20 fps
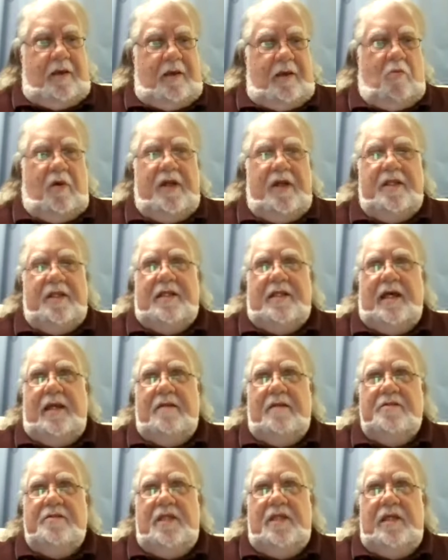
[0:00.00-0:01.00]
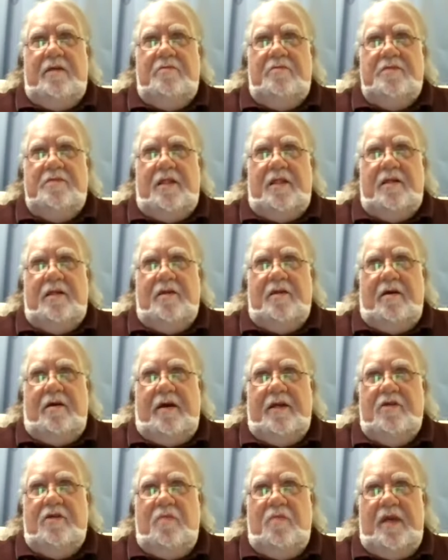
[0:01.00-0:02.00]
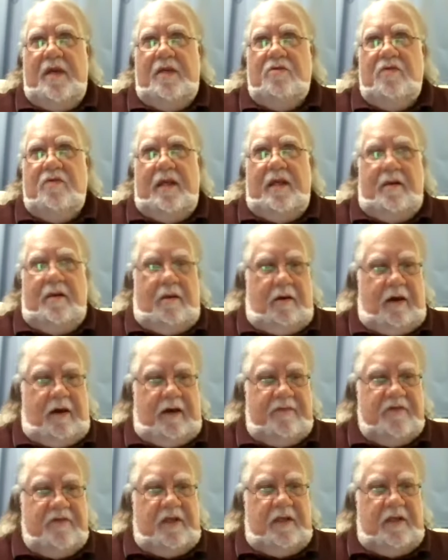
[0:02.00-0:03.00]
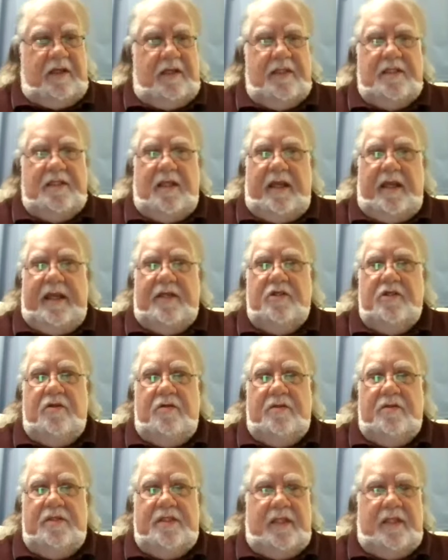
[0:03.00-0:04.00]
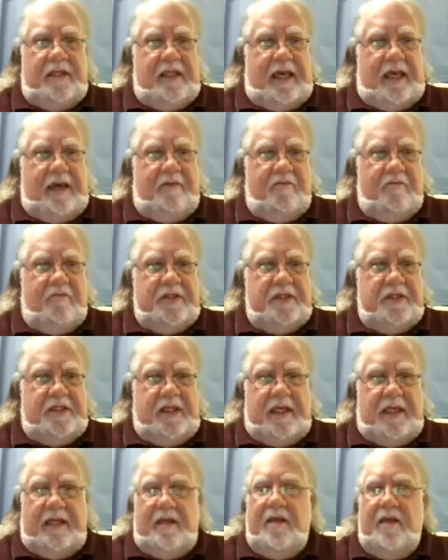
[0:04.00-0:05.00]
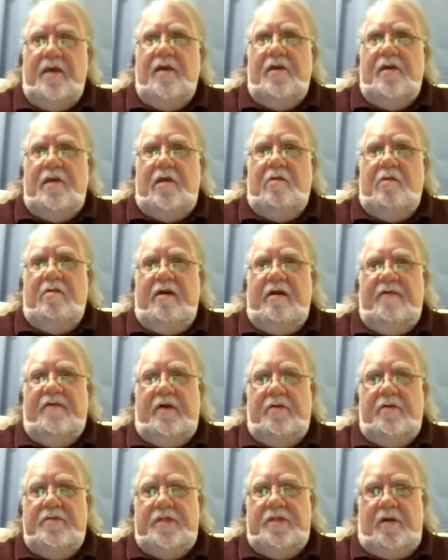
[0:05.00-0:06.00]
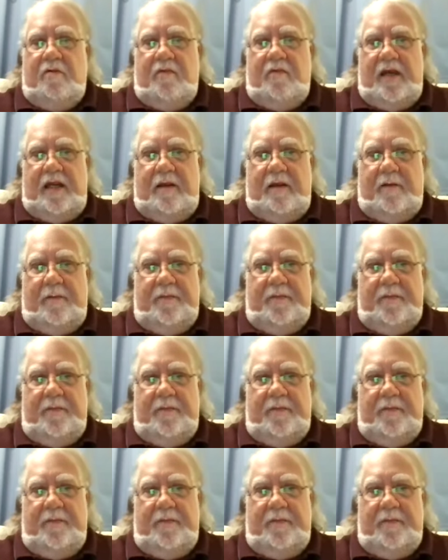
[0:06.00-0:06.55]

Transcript: One of the titles he used in the documentary and often in his lectures, and that was that UFOs are real.